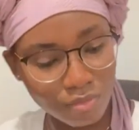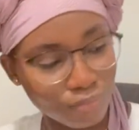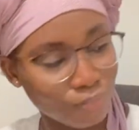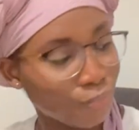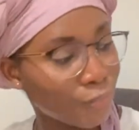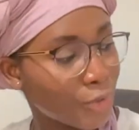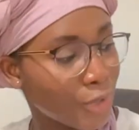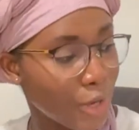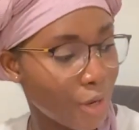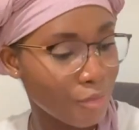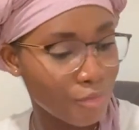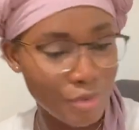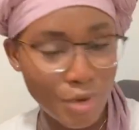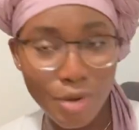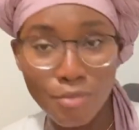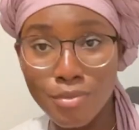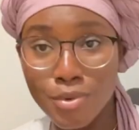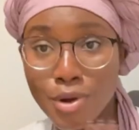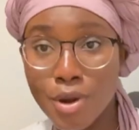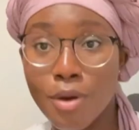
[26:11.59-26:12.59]

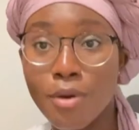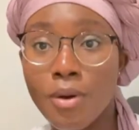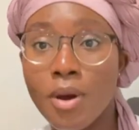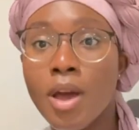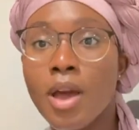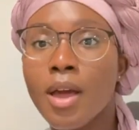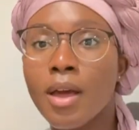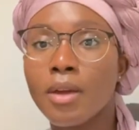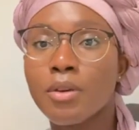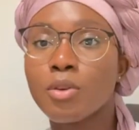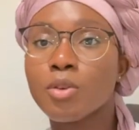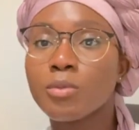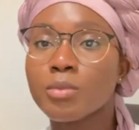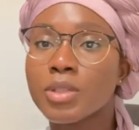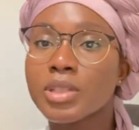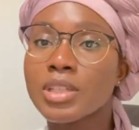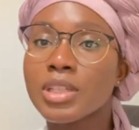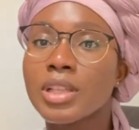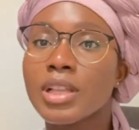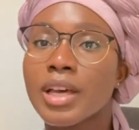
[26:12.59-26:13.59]

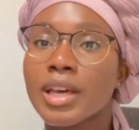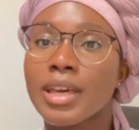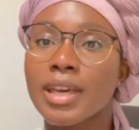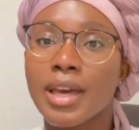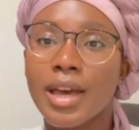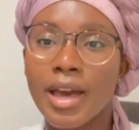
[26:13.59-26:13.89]
Normally, like,